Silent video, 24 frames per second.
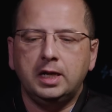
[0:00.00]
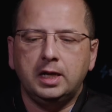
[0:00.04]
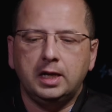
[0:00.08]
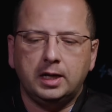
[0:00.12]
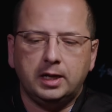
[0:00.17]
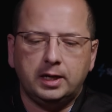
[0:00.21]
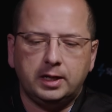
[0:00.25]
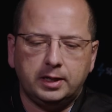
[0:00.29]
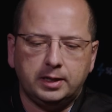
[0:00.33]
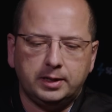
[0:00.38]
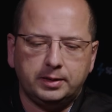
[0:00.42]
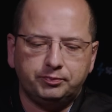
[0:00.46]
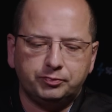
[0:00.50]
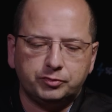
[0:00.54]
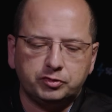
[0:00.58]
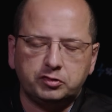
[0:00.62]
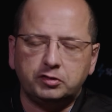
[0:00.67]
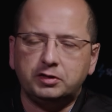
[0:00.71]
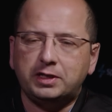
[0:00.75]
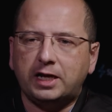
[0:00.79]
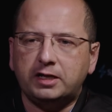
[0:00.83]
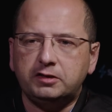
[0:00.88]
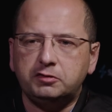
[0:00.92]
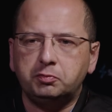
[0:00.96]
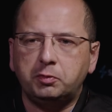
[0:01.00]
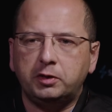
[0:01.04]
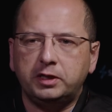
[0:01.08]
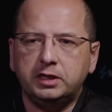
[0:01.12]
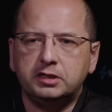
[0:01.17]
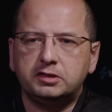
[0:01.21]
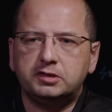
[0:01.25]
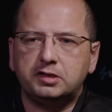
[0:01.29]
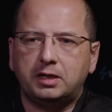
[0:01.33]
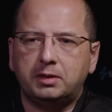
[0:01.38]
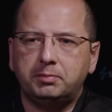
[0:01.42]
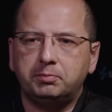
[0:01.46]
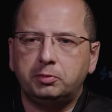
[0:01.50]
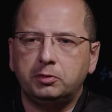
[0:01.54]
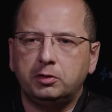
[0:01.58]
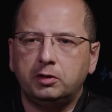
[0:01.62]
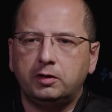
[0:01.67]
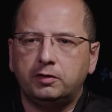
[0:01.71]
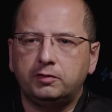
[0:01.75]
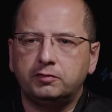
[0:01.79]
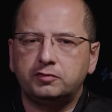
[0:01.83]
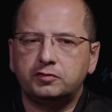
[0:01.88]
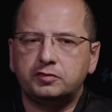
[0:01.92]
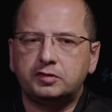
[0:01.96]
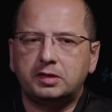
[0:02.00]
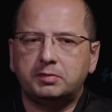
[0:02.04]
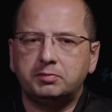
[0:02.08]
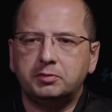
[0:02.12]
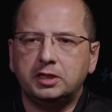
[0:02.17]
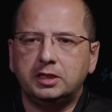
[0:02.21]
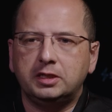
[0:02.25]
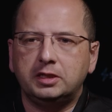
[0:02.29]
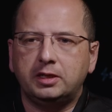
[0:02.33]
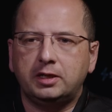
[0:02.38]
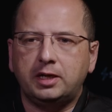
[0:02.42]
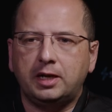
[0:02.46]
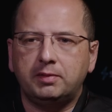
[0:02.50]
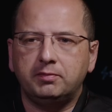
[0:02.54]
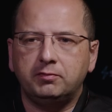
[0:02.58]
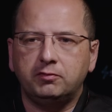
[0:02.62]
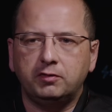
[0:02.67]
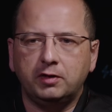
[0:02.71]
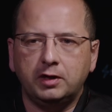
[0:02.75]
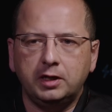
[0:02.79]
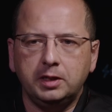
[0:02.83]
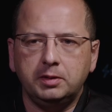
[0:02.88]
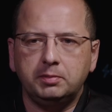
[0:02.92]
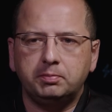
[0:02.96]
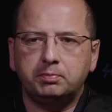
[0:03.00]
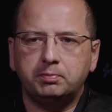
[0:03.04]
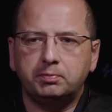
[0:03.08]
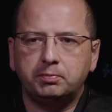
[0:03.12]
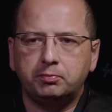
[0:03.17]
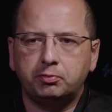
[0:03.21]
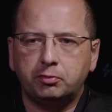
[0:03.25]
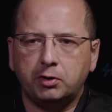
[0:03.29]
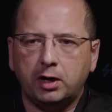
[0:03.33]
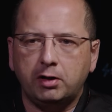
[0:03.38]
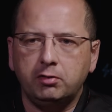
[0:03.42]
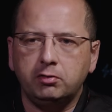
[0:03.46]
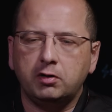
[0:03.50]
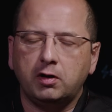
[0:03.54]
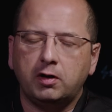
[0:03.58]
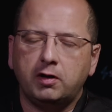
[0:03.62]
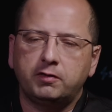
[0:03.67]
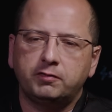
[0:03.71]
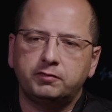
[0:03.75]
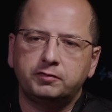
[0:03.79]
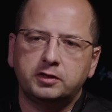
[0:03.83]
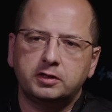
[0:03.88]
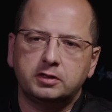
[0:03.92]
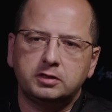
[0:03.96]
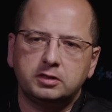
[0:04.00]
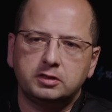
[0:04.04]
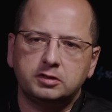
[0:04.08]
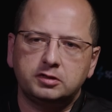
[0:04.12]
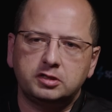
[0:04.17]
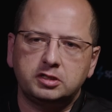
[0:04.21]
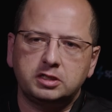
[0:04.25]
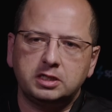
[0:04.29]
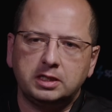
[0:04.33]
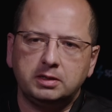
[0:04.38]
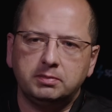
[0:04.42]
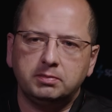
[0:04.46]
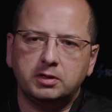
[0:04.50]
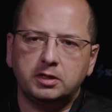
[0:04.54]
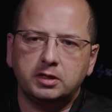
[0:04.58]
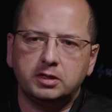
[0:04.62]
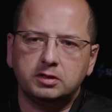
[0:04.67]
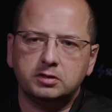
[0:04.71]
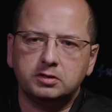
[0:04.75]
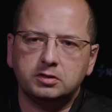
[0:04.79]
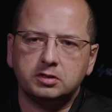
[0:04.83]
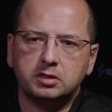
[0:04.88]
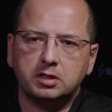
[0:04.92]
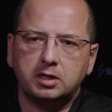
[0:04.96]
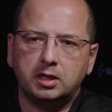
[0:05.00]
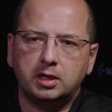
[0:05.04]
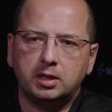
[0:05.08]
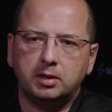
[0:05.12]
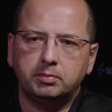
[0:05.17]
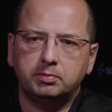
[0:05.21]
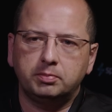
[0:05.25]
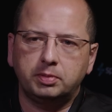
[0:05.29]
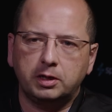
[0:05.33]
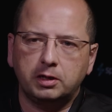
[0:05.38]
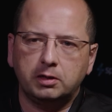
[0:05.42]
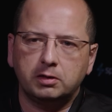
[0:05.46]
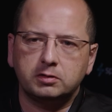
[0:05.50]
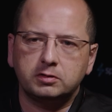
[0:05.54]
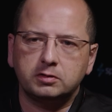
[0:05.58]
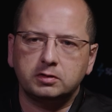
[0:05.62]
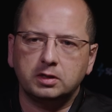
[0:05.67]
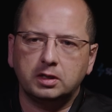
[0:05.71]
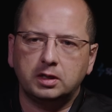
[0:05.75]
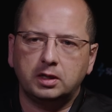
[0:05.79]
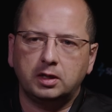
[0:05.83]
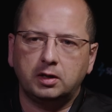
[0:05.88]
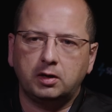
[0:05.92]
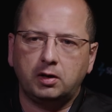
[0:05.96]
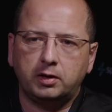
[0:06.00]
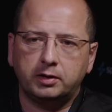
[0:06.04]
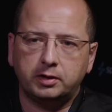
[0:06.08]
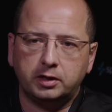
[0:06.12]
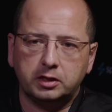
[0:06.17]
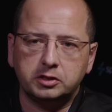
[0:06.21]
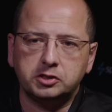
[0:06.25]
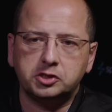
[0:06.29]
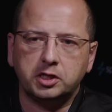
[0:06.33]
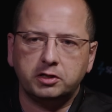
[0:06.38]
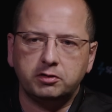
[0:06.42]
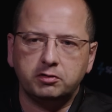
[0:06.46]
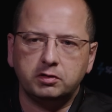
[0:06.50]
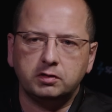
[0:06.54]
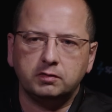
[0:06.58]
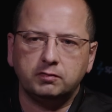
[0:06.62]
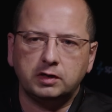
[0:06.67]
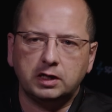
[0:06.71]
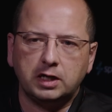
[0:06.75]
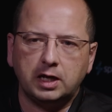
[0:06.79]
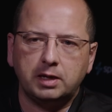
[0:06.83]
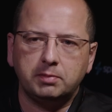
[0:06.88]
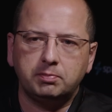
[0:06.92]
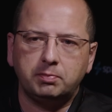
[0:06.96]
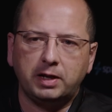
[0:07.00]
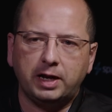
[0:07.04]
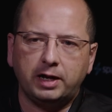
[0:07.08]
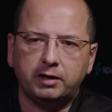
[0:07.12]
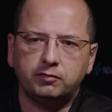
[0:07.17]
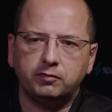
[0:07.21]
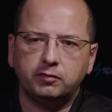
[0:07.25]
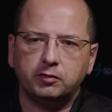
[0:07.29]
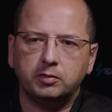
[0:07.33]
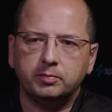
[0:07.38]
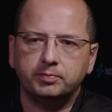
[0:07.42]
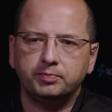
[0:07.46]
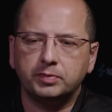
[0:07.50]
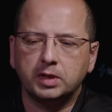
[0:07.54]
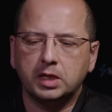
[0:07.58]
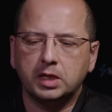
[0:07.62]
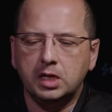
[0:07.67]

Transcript: Um, so that's one example of something that I'm very proud of that this team has uh, built uh, on our generative AI platform.